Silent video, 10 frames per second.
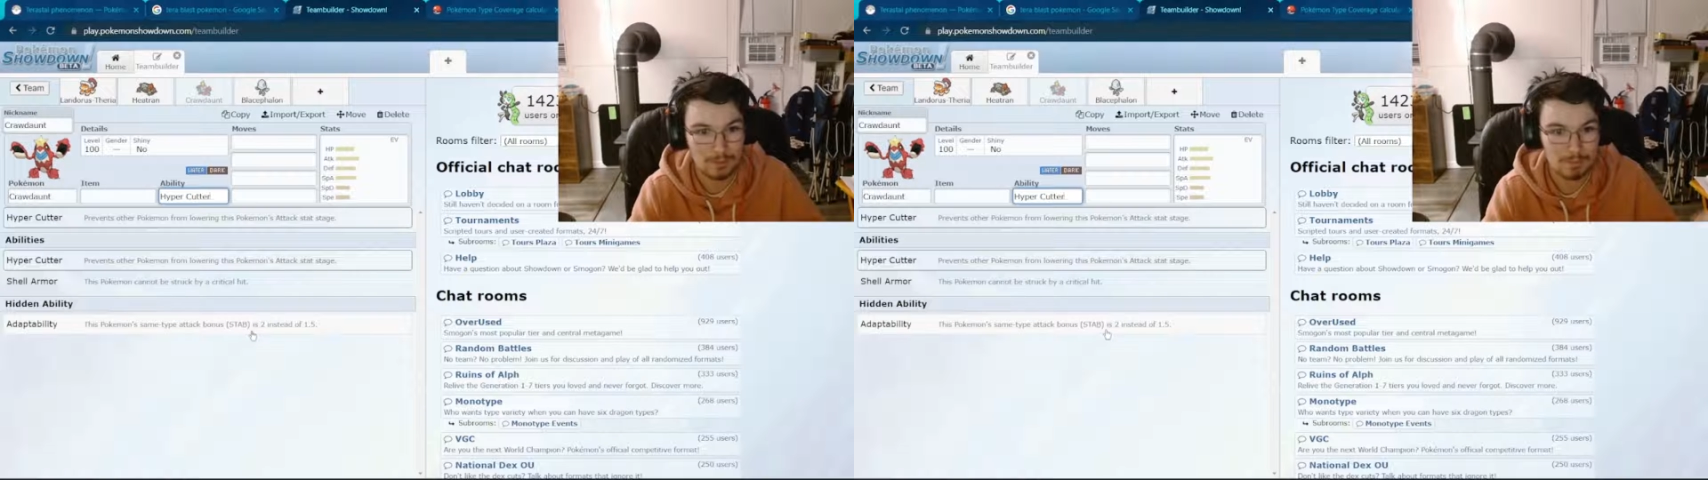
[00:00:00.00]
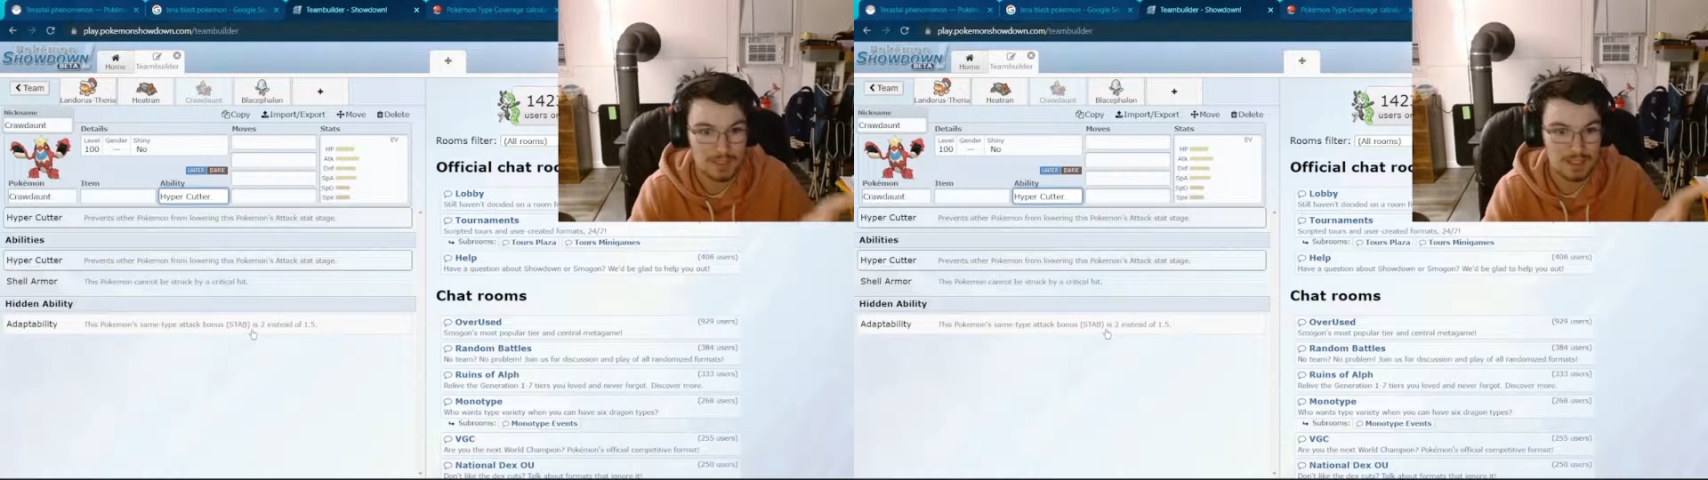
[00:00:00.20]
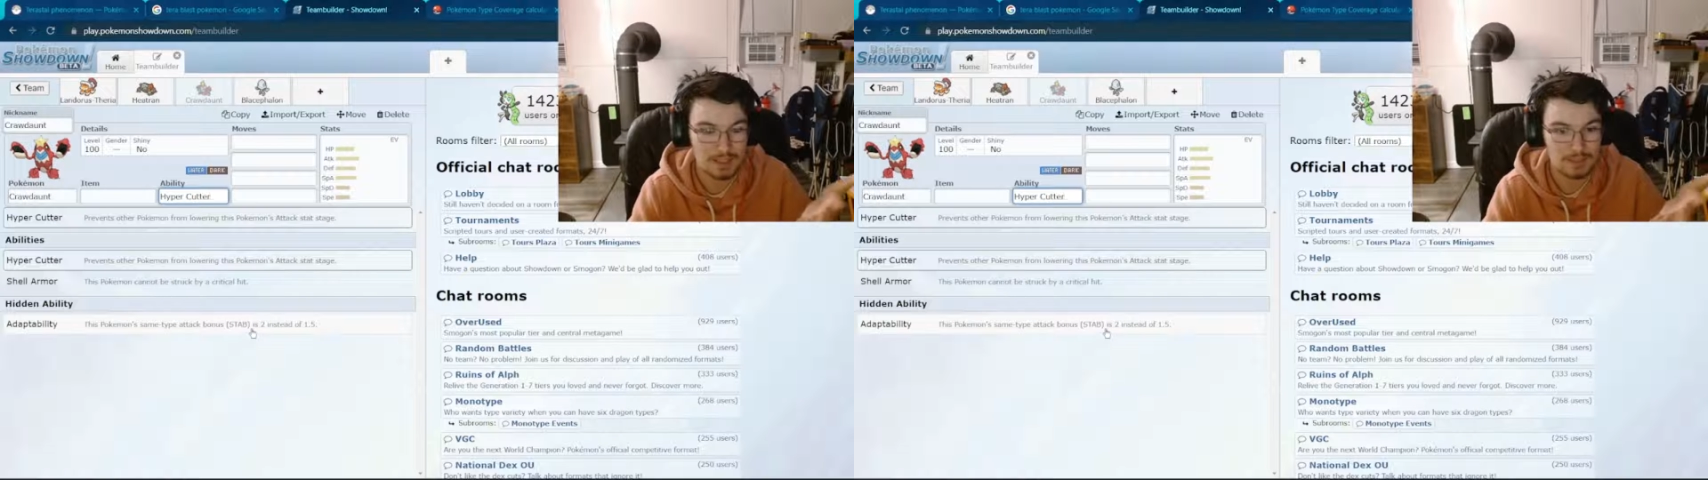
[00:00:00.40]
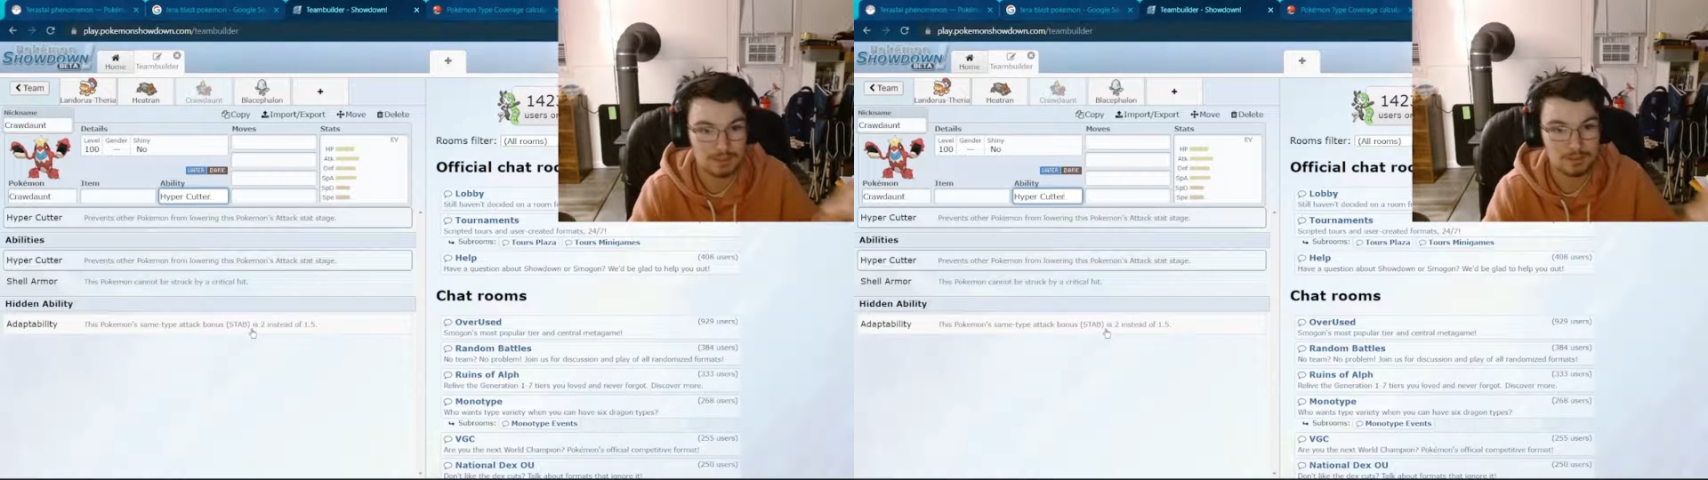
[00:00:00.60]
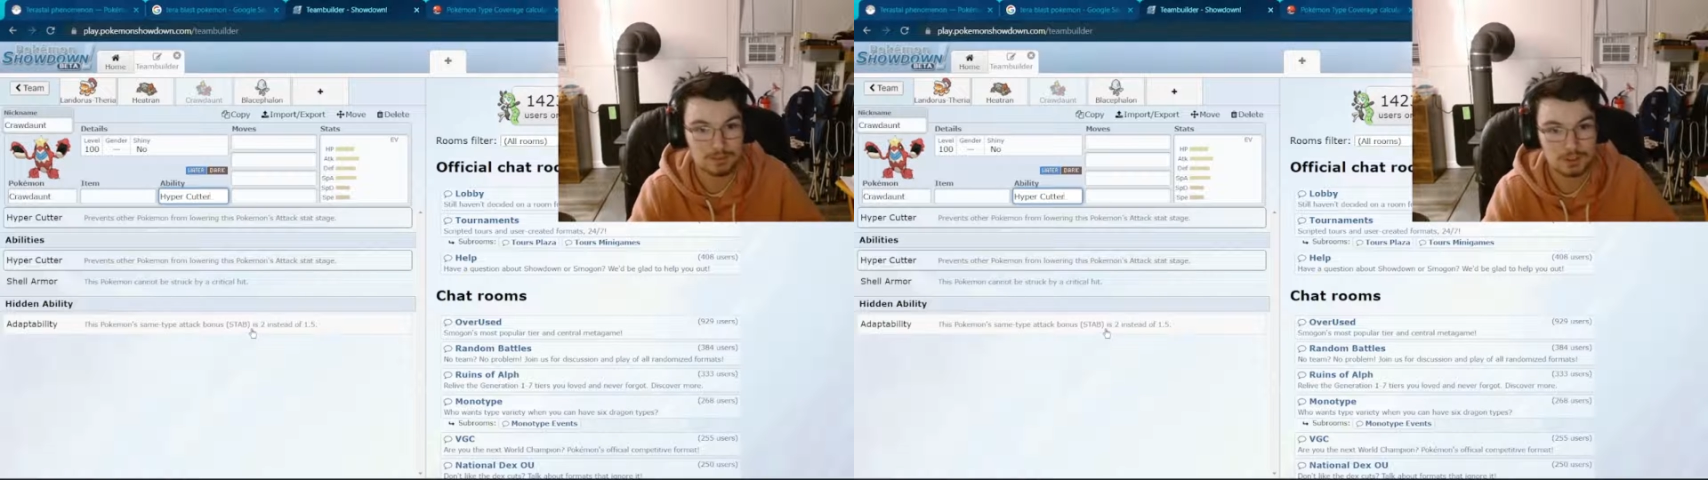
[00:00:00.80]
be
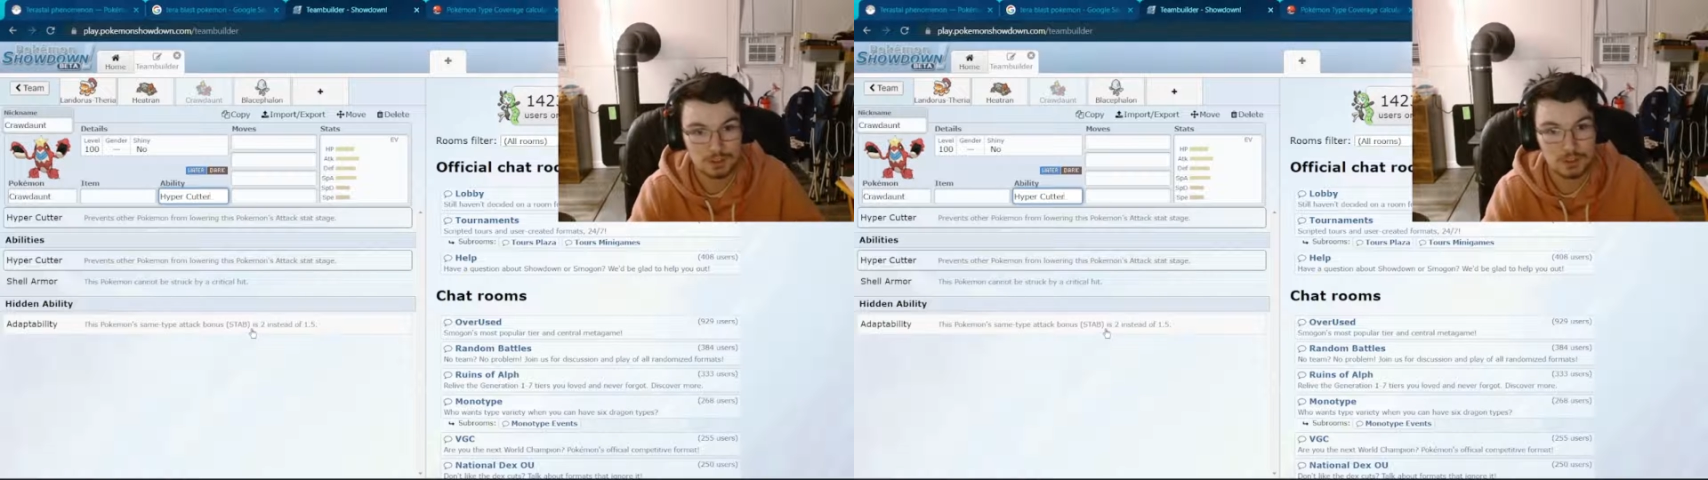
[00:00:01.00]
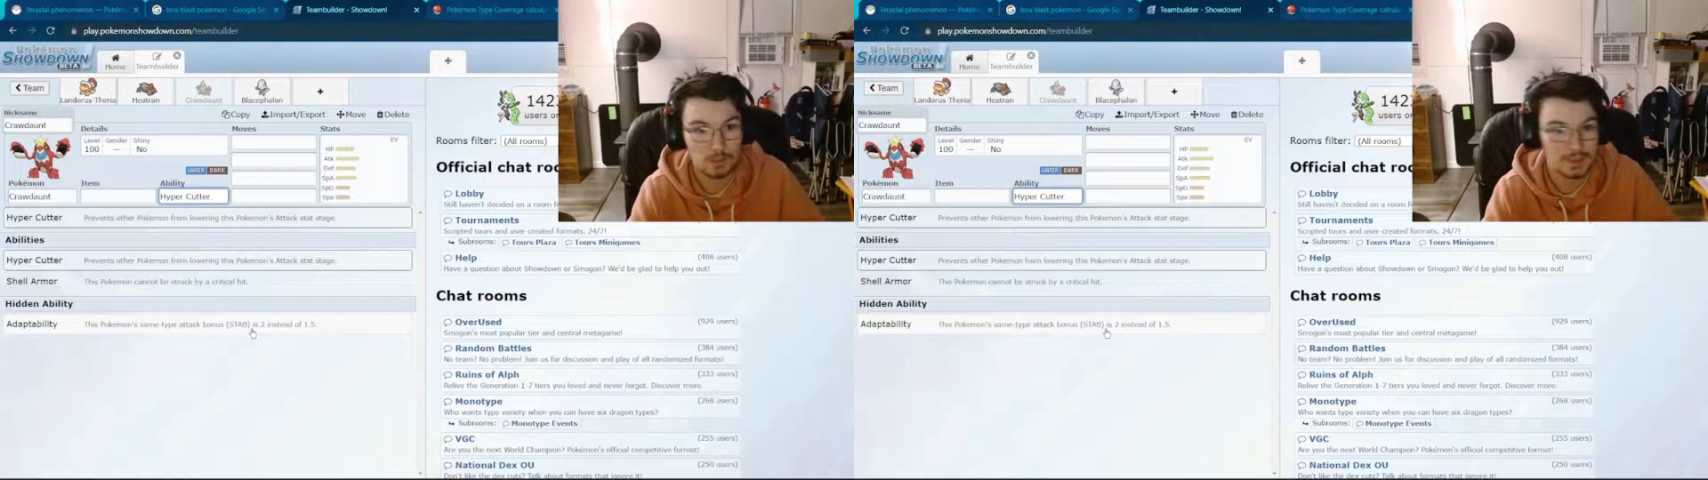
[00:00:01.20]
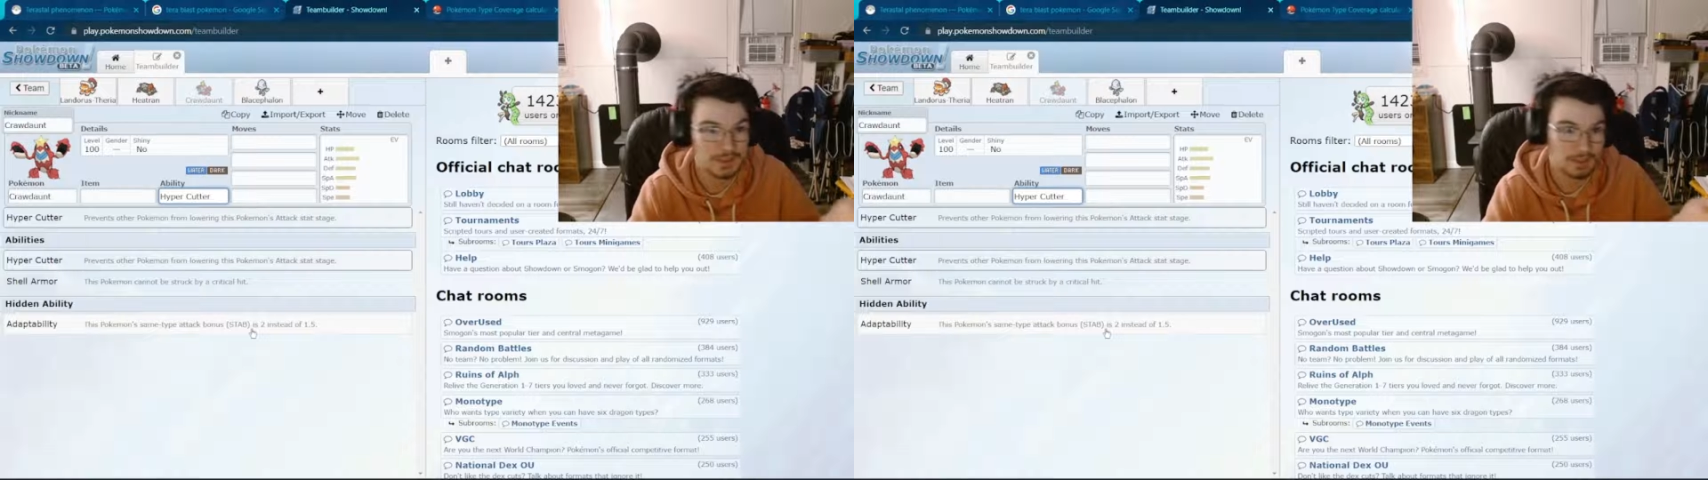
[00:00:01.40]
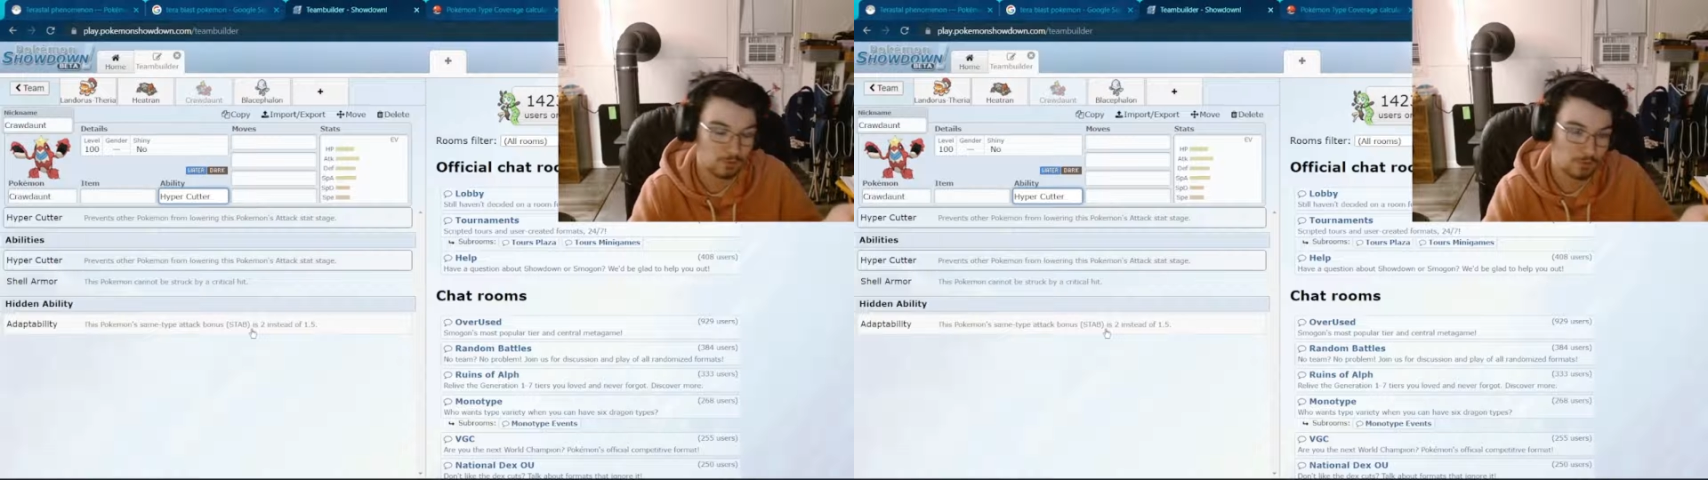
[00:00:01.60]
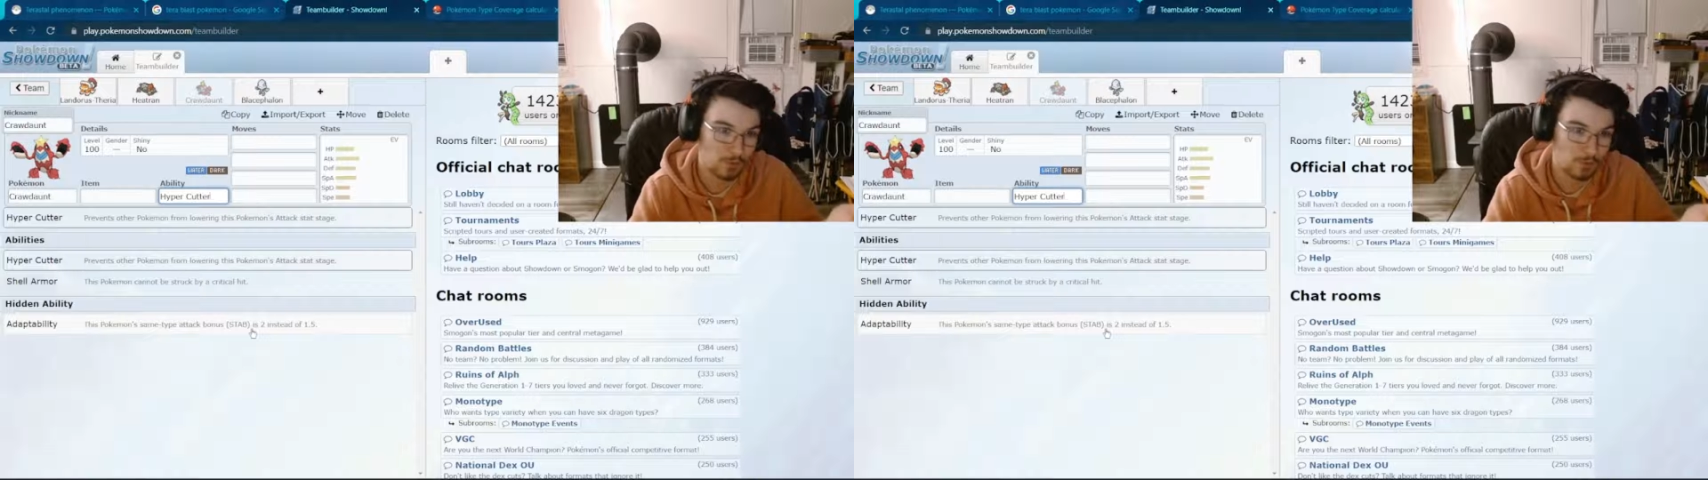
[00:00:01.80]
2 instead of